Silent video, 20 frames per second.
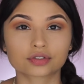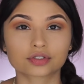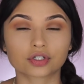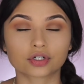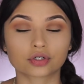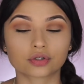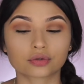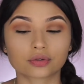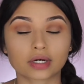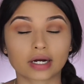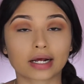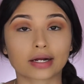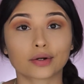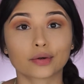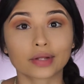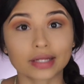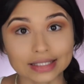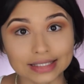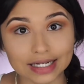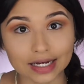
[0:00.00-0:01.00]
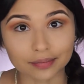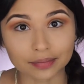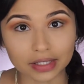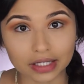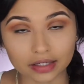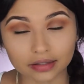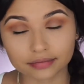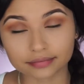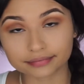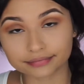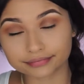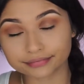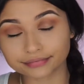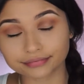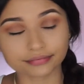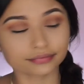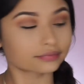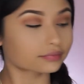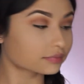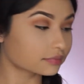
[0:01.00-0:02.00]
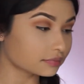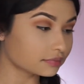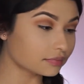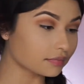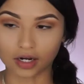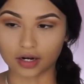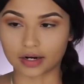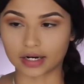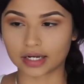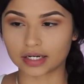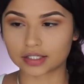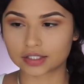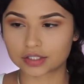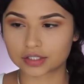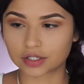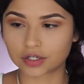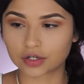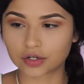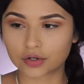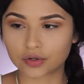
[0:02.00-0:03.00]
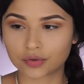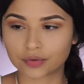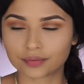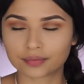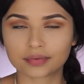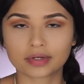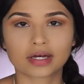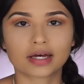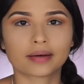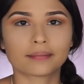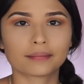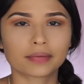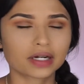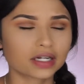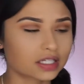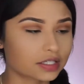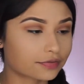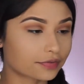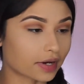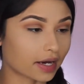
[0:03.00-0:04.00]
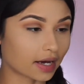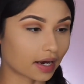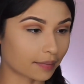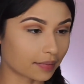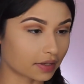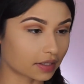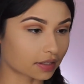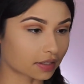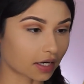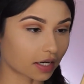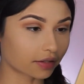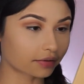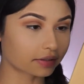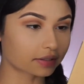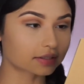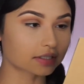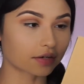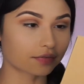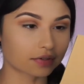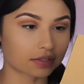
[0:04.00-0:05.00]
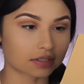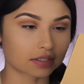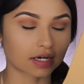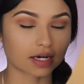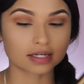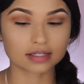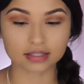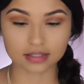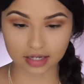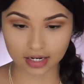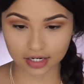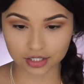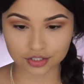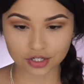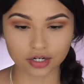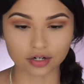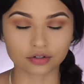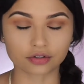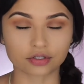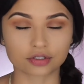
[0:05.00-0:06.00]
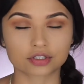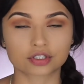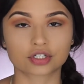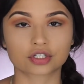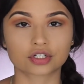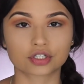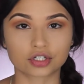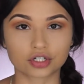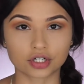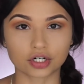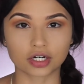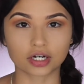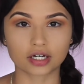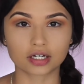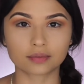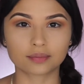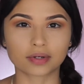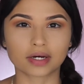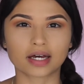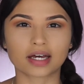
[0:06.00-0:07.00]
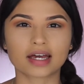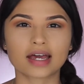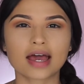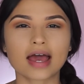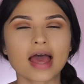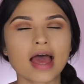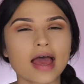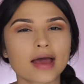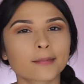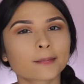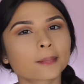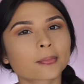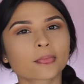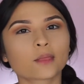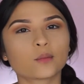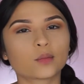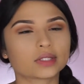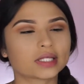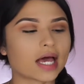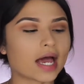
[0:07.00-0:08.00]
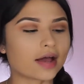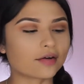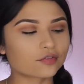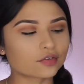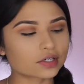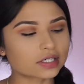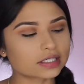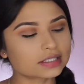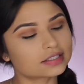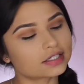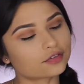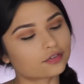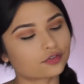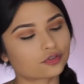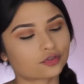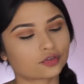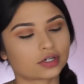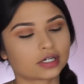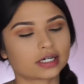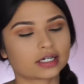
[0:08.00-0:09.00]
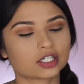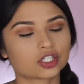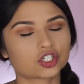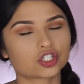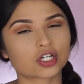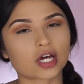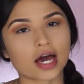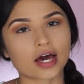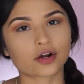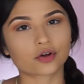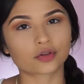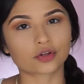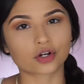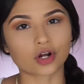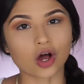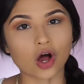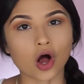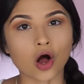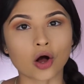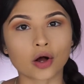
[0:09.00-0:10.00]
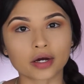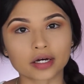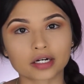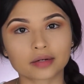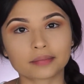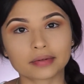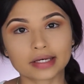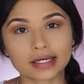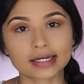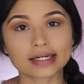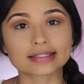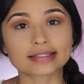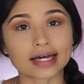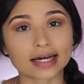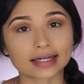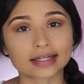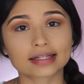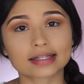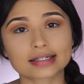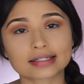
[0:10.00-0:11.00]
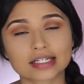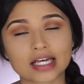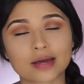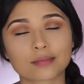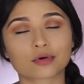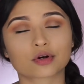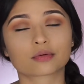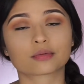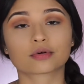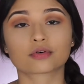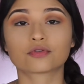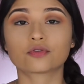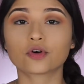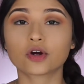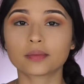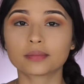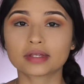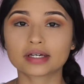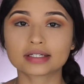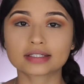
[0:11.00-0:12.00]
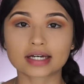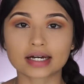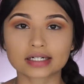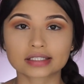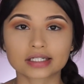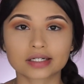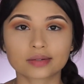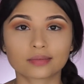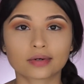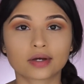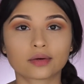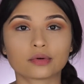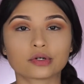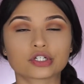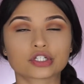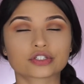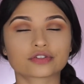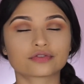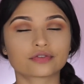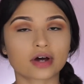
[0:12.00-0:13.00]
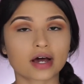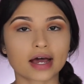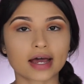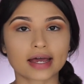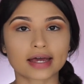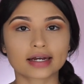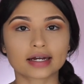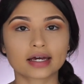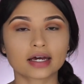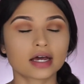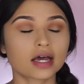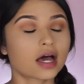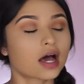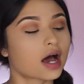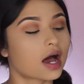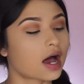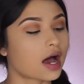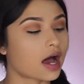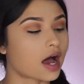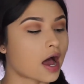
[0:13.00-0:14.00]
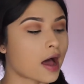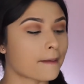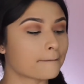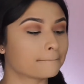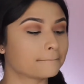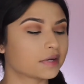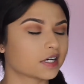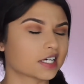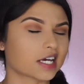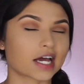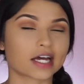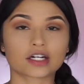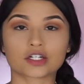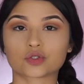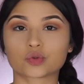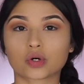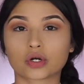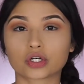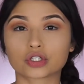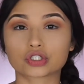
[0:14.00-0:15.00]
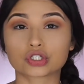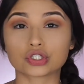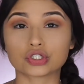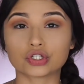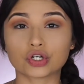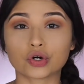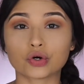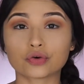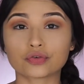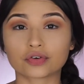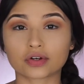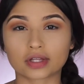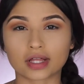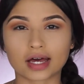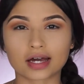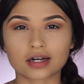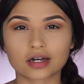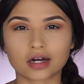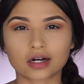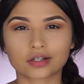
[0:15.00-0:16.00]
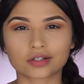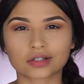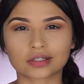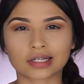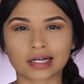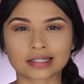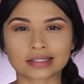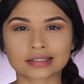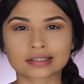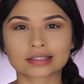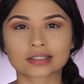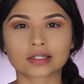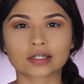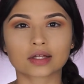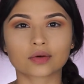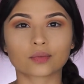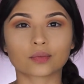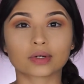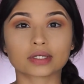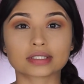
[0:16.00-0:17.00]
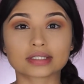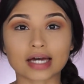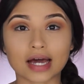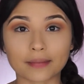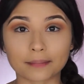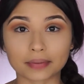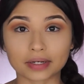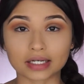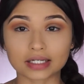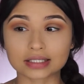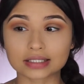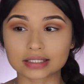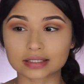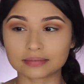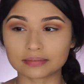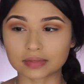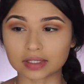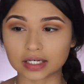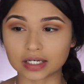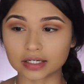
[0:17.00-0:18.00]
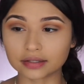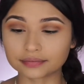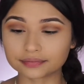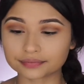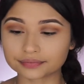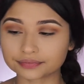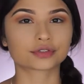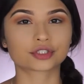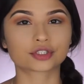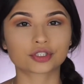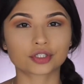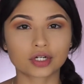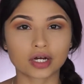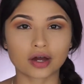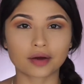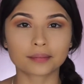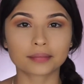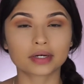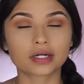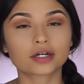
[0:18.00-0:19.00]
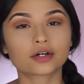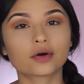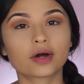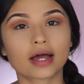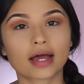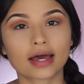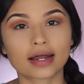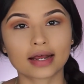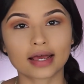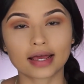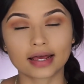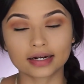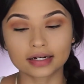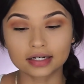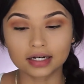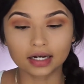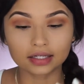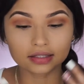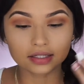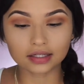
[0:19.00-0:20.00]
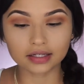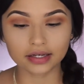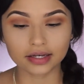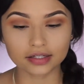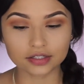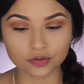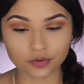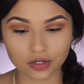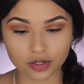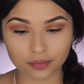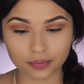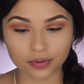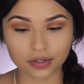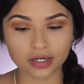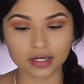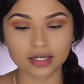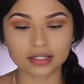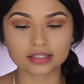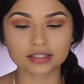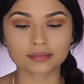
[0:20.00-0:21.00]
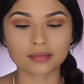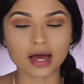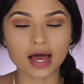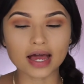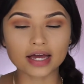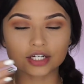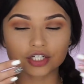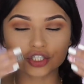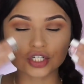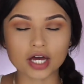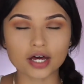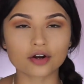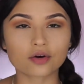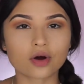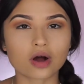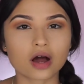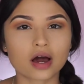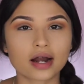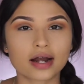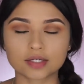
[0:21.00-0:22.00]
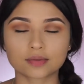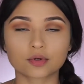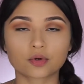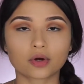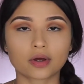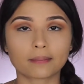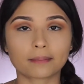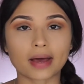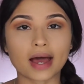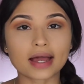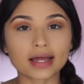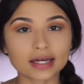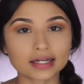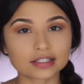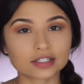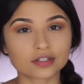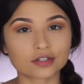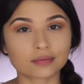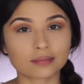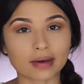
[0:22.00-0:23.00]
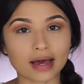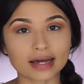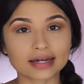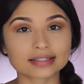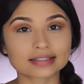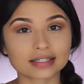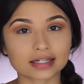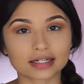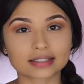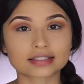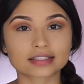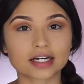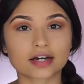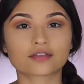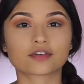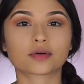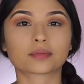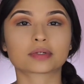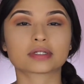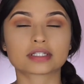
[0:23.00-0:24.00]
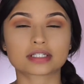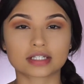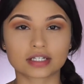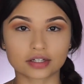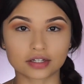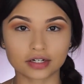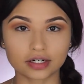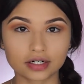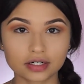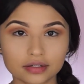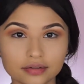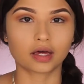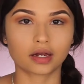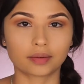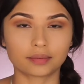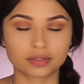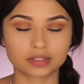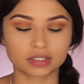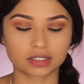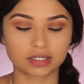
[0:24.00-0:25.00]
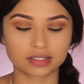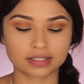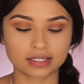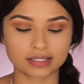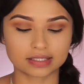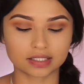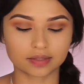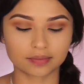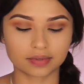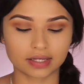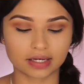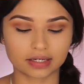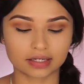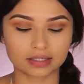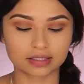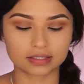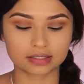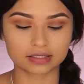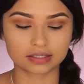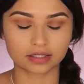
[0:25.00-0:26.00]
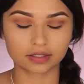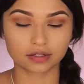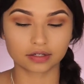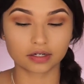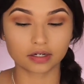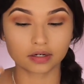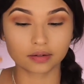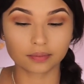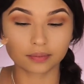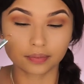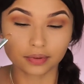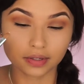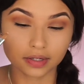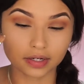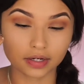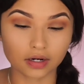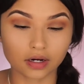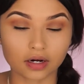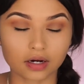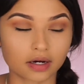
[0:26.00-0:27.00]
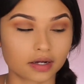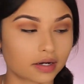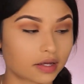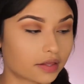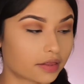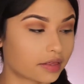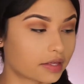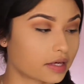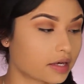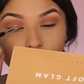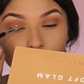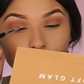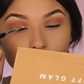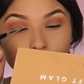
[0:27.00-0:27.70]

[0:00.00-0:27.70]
So, and I know that's not me. All right, so, but it's fine. I mean, the color itself is nice and the eyeshadow looks good, but with every different shadow, they're not all gonna be exactly the same or perform the exact same way, which is fine. But yeah, I just wanted to note for that color, that's what's happening to me. So now I'm gonna go ahead and cut the lid so we can put some eyeshadow on. So I'm going back into the MAC Select Cover Up Concealer, and I'm just gonna take some of that concealer, put it on the